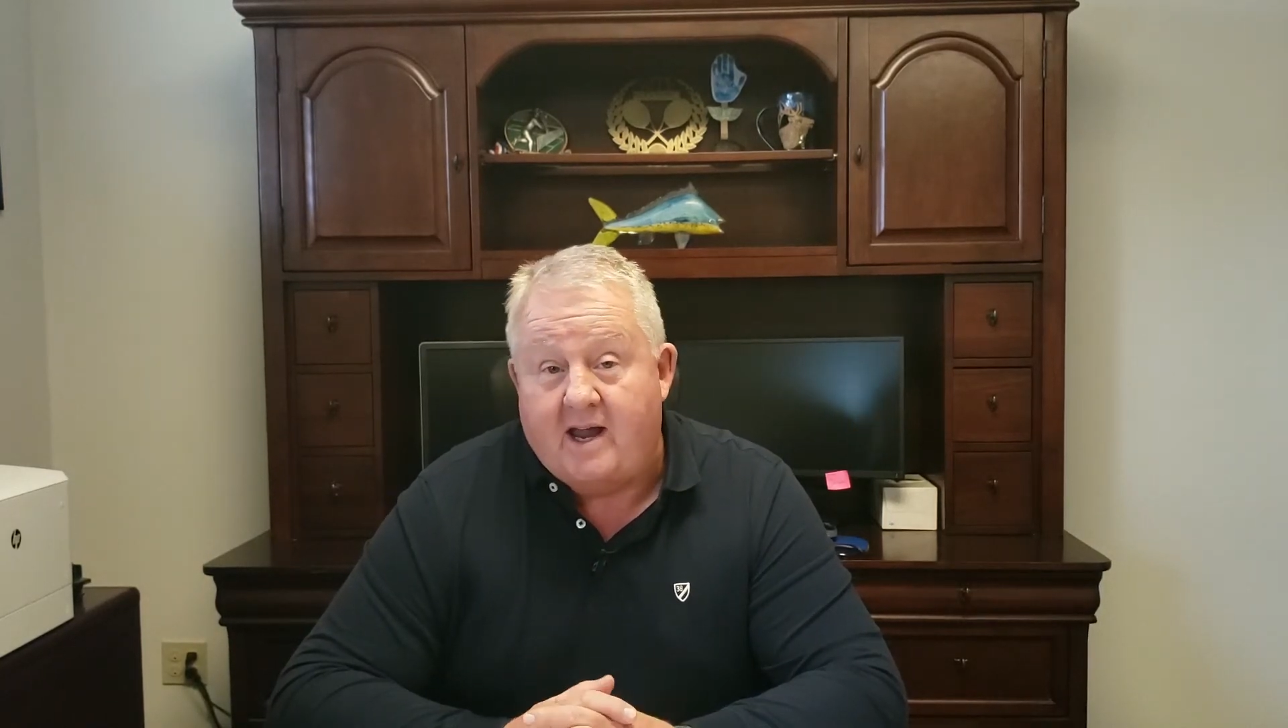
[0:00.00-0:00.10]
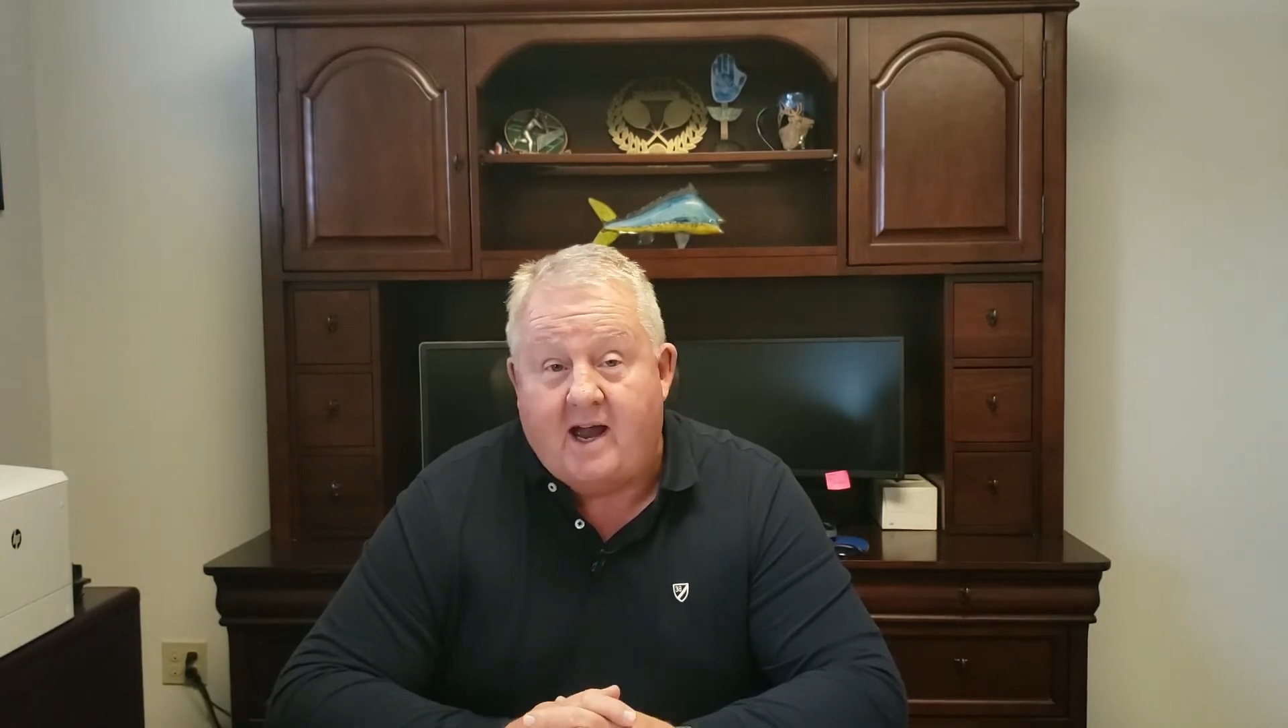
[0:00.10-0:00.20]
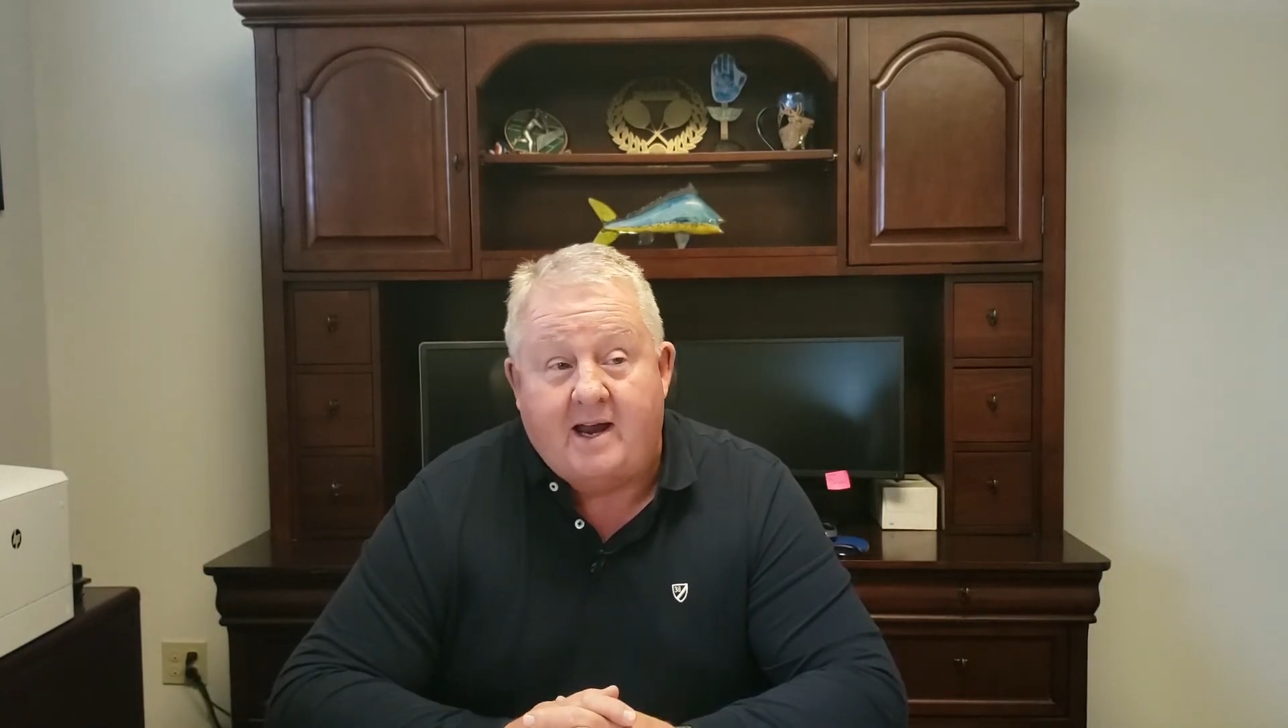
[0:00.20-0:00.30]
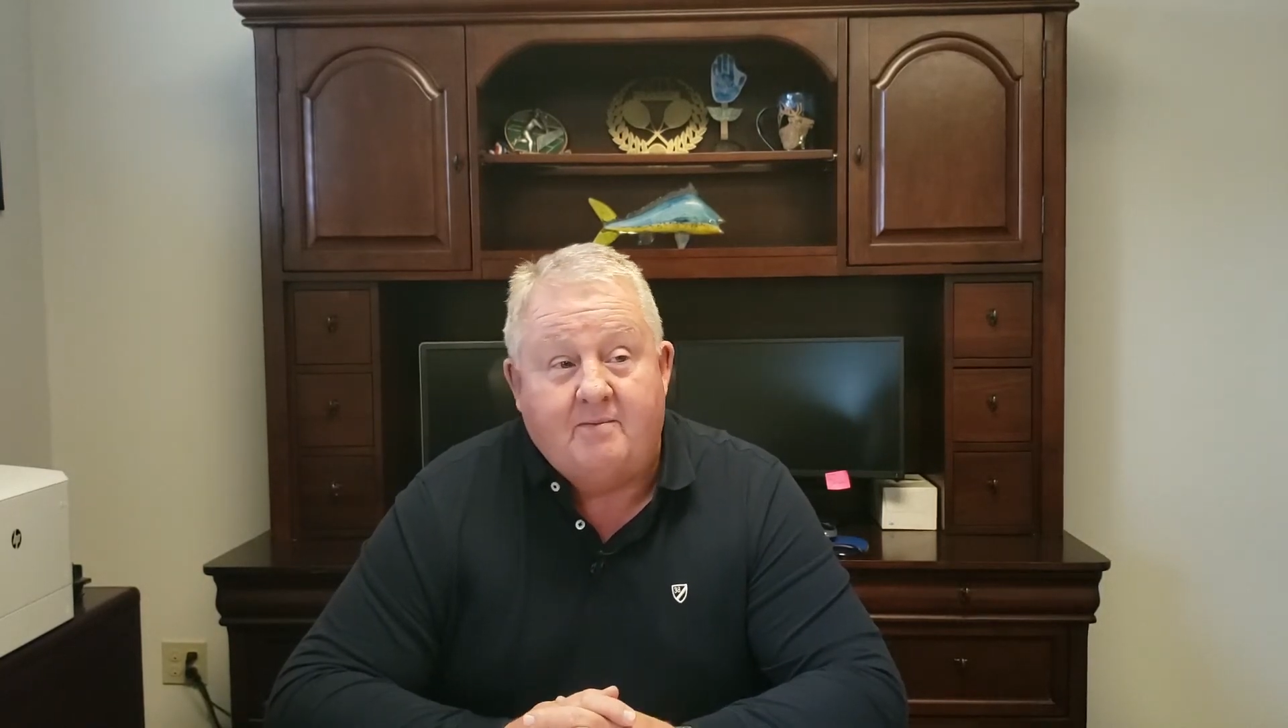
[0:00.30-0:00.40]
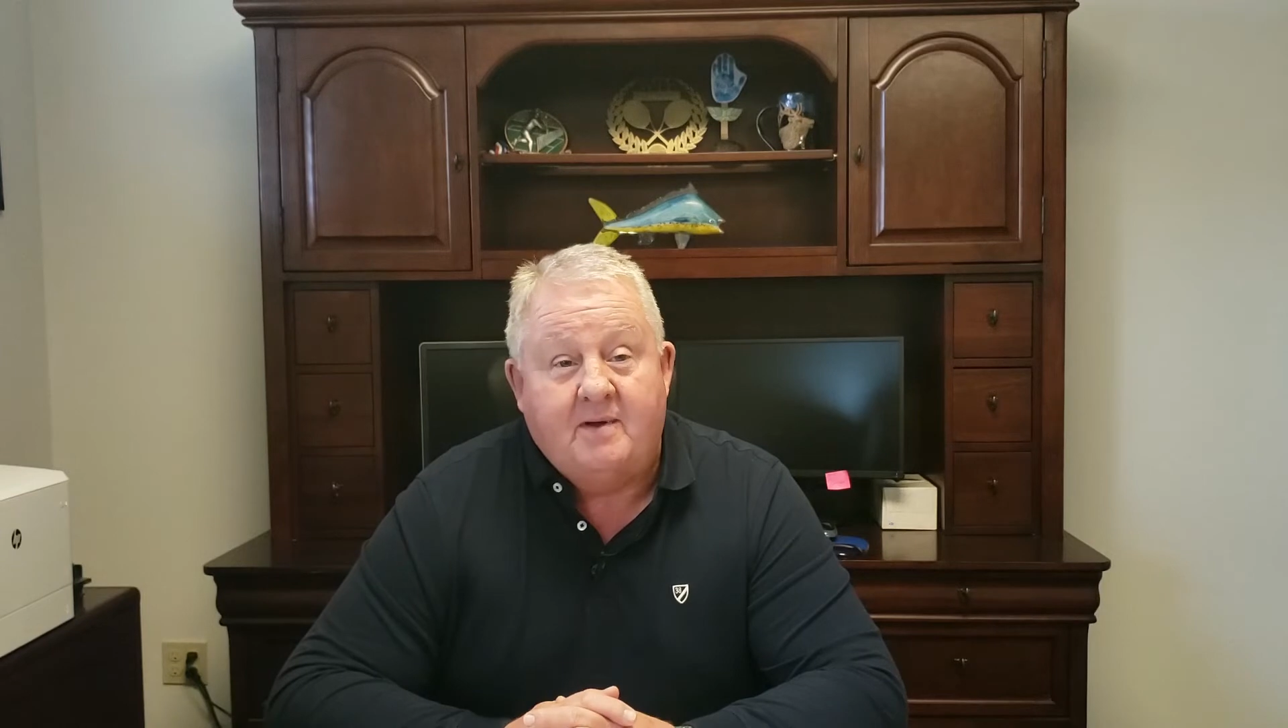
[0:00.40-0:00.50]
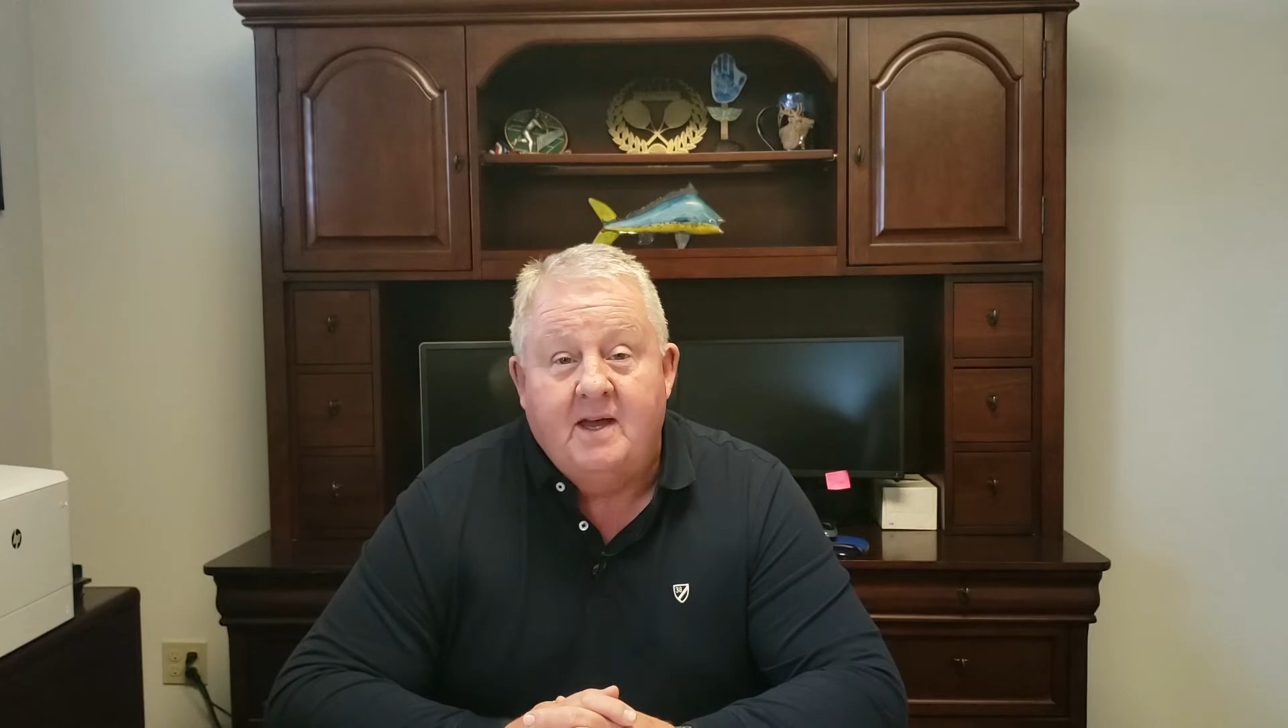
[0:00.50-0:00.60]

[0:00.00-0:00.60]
I